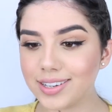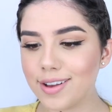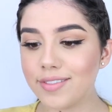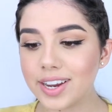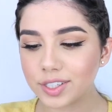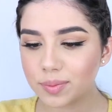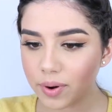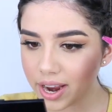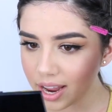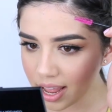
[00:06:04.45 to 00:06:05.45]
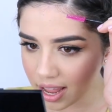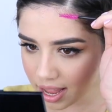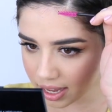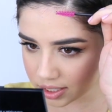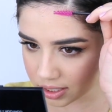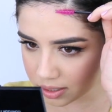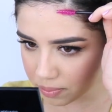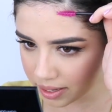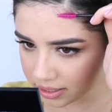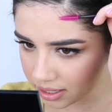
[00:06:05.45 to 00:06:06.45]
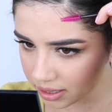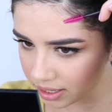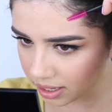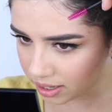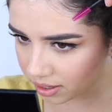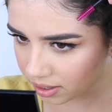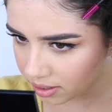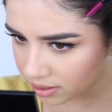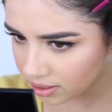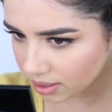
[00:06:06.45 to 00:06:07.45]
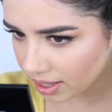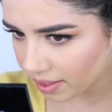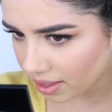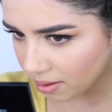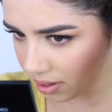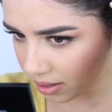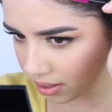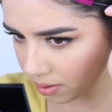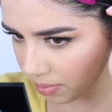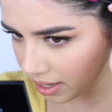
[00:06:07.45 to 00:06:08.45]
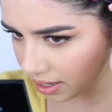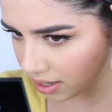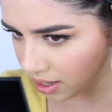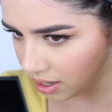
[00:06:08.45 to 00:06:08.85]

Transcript: of hairspray and just basically slay them a little bit